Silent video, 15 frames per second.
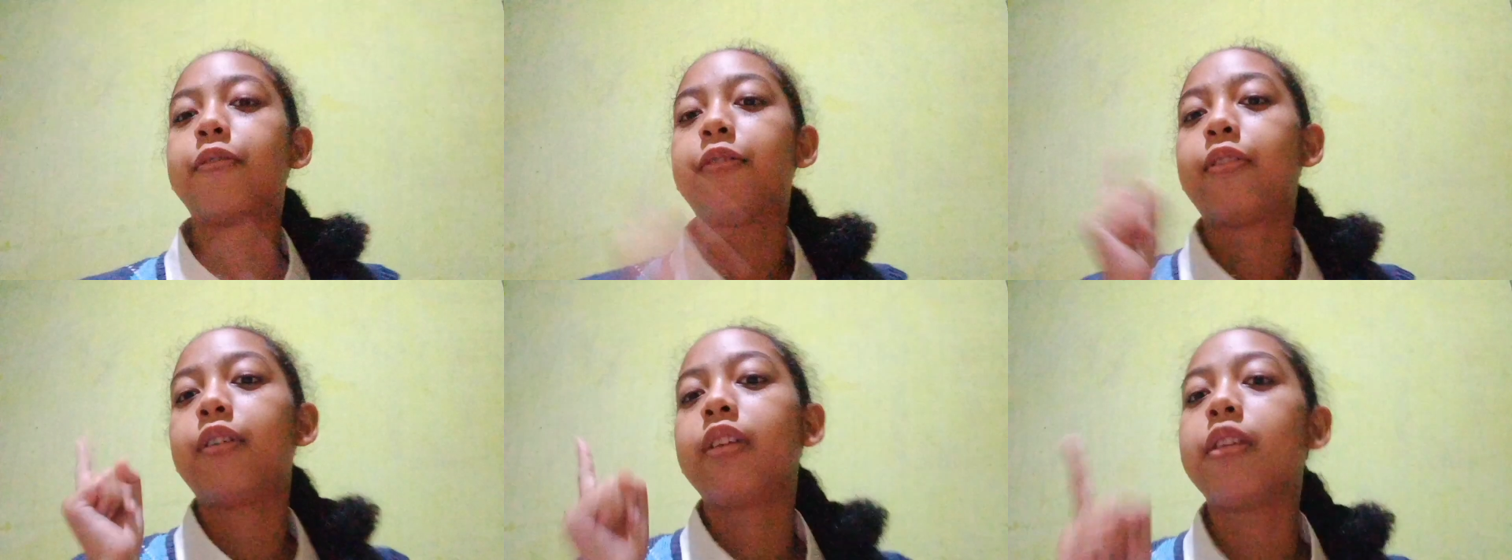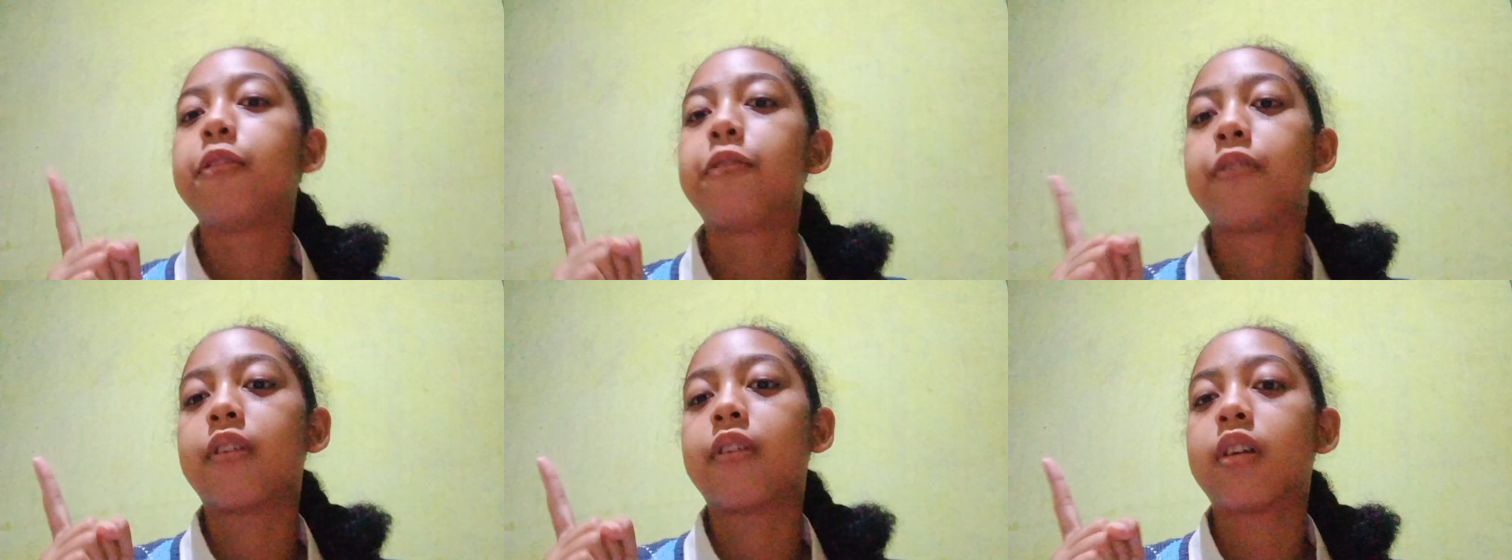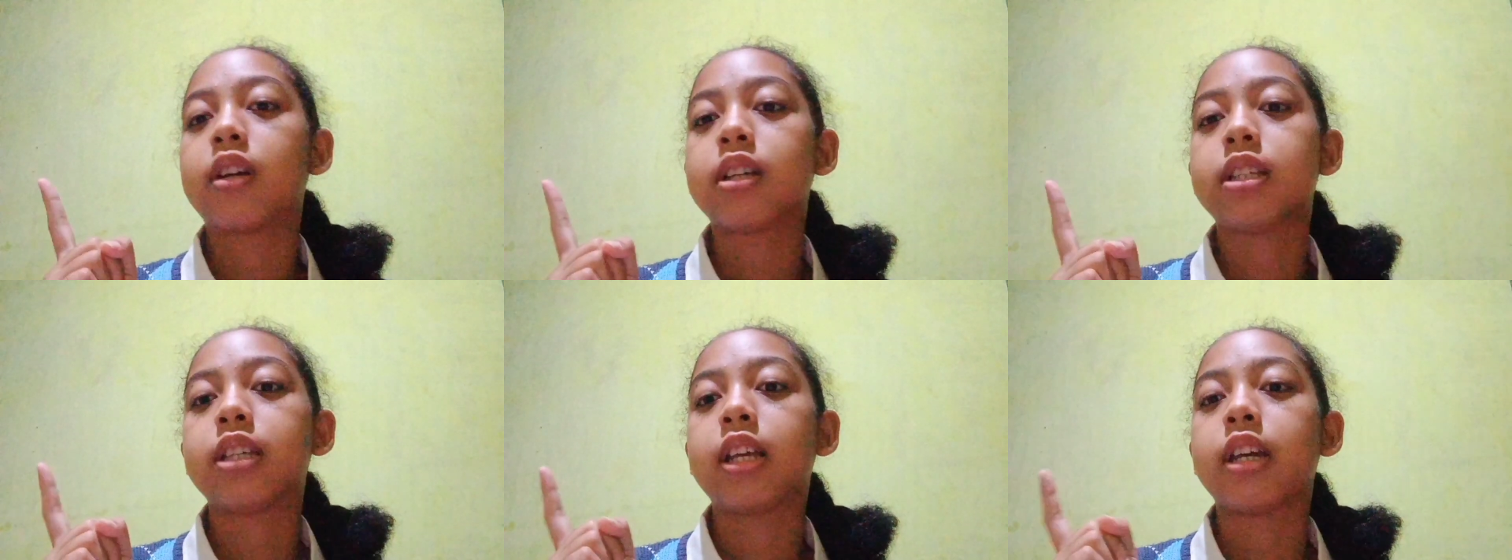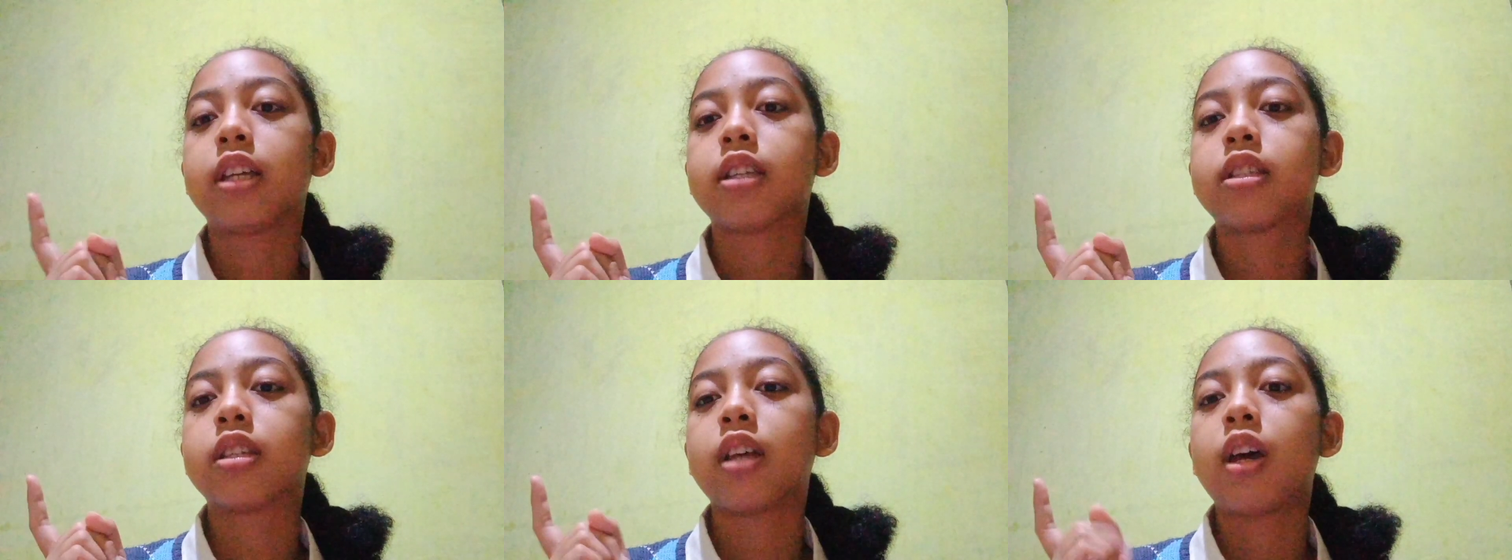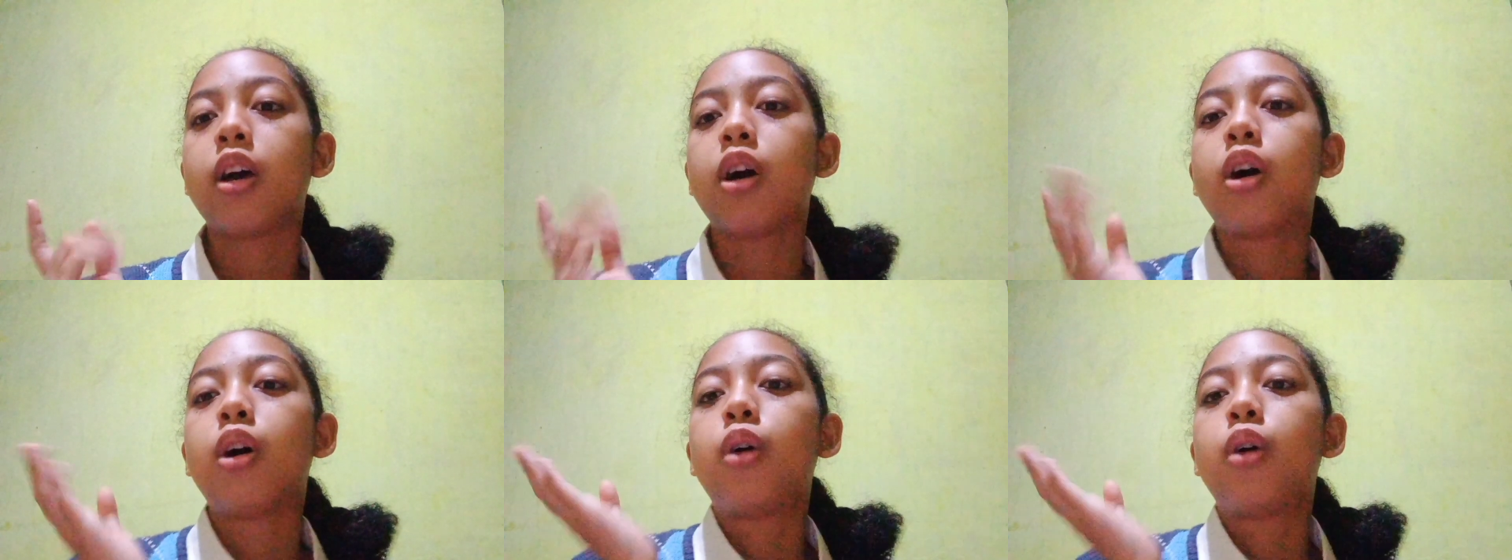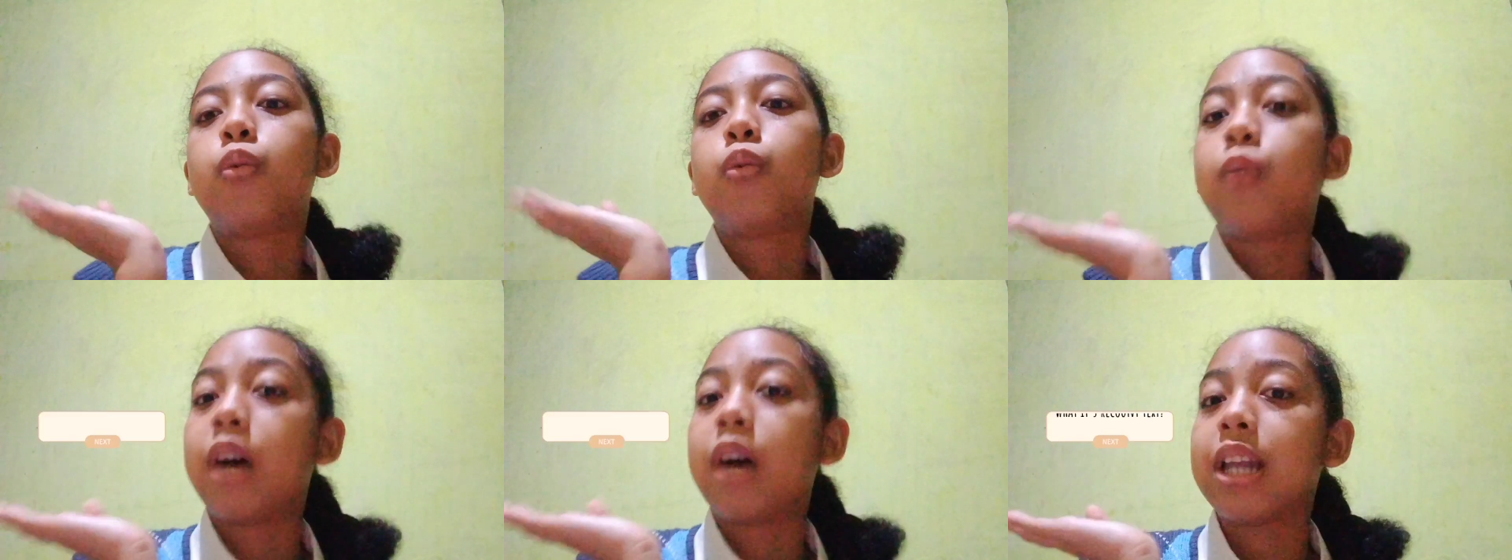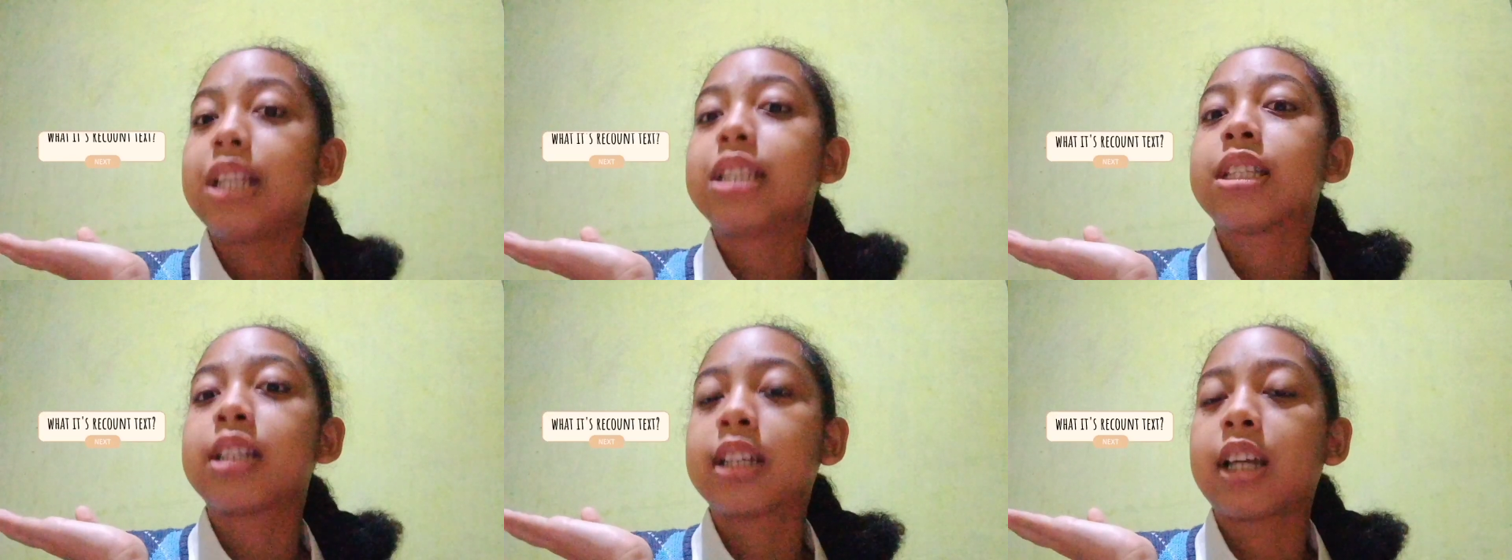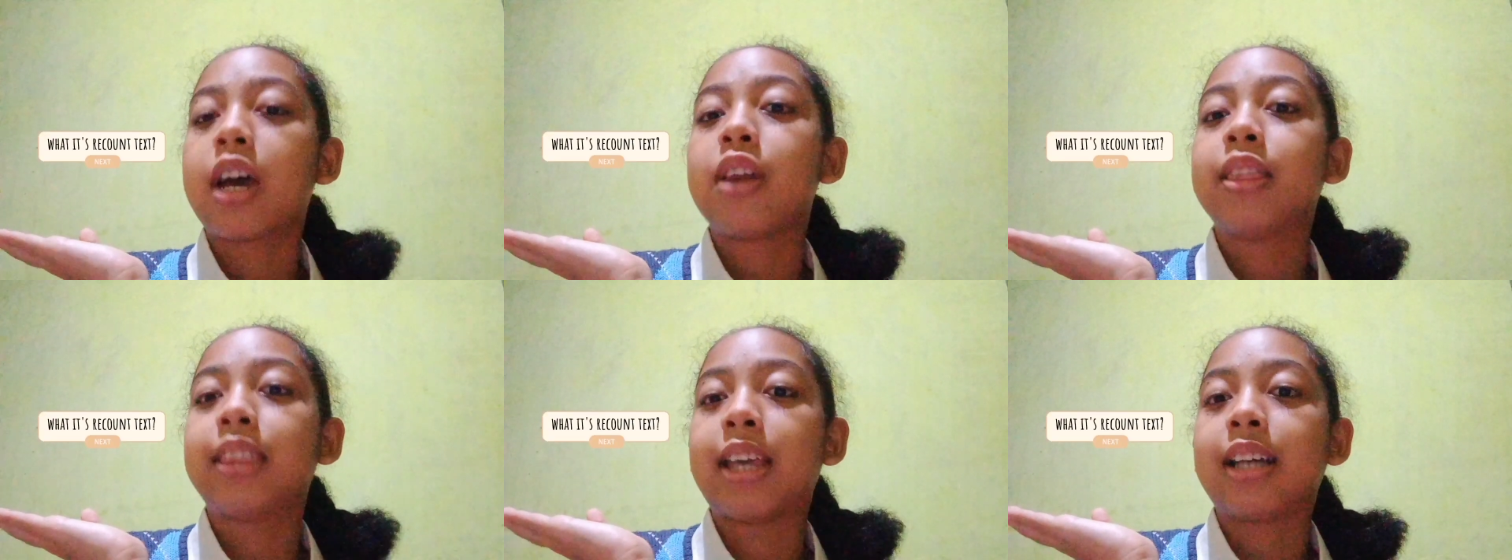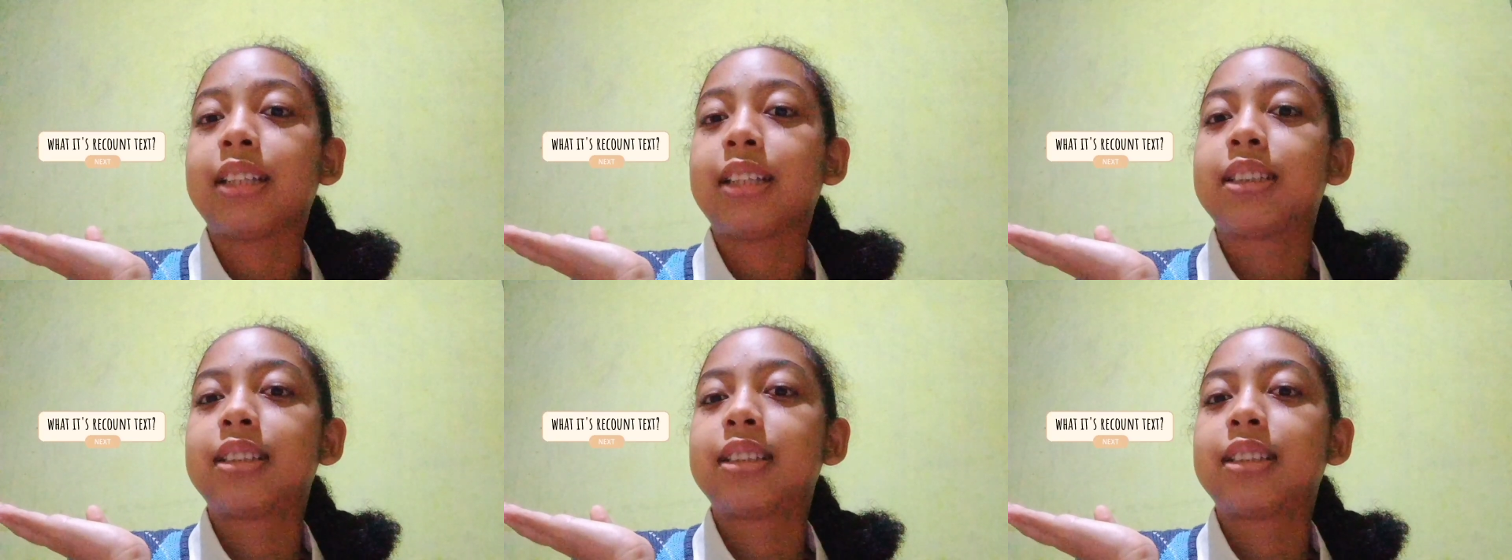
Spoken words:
For the first is, what is the context?